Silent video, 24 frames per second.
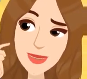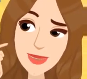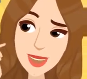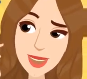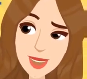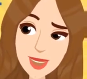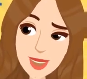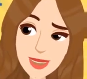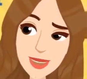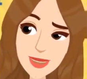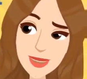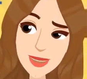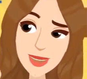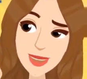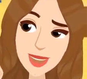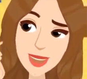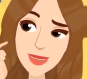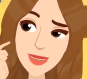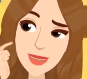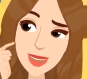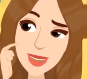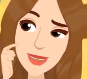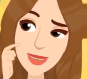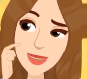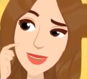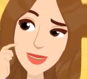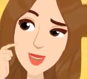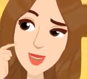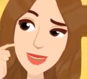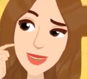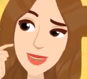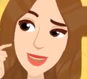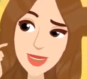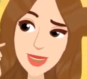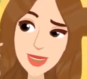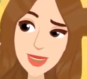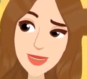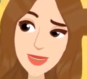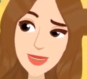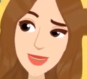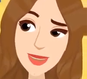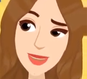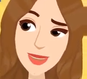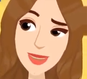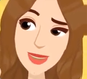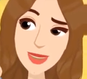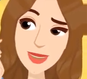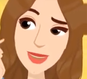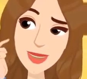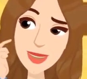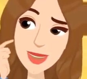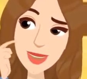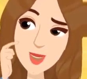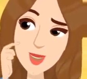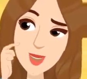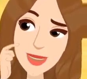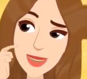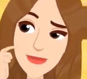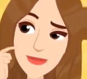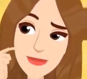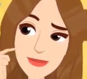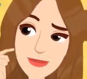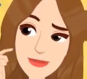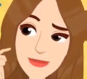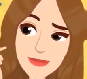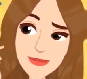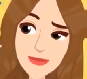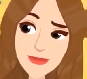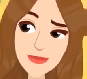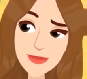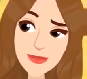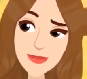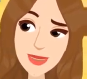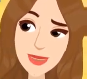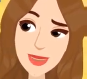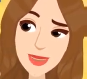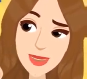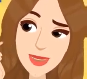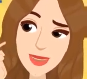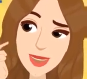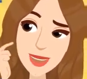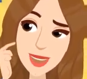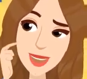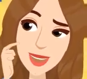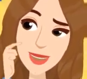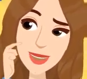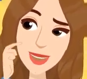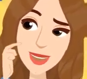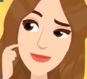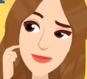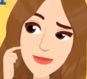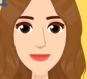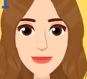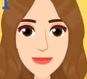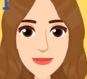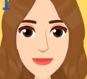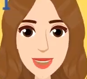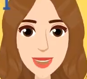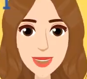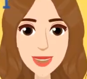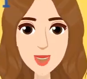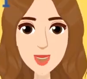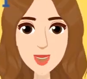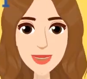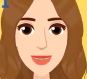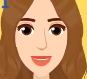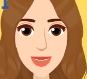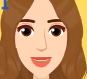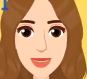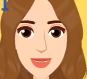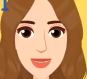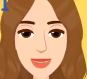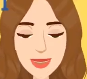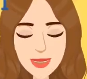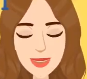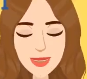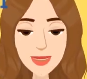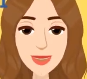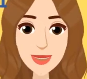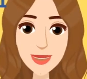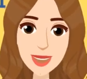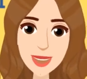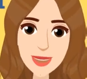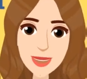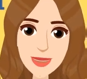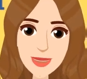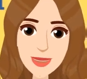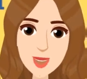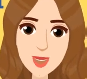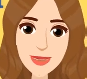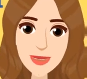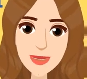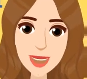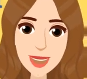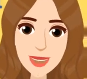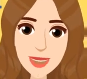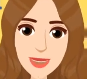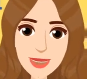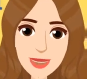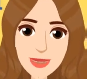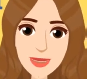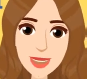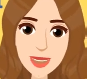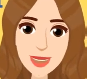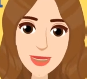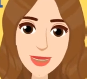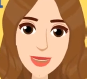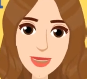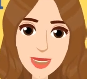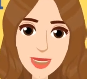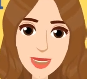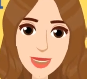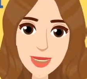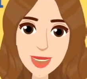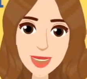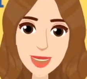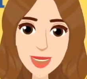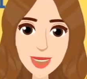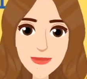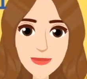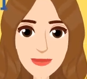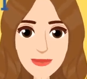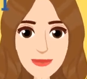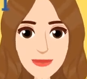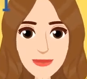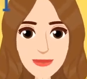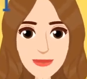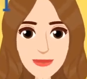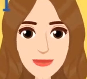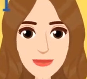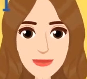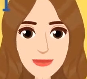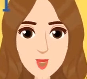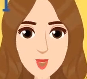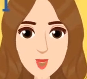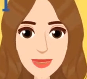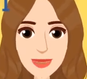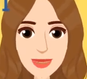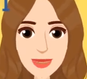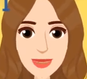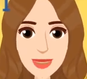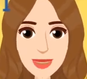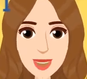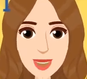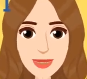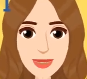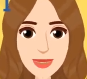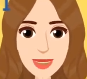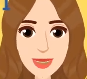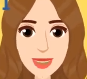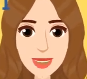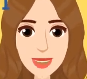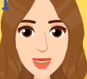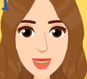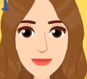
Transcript: with the intervention that we could not eliminate. What else? Of course no other than but proper hand hygiene. Followed by the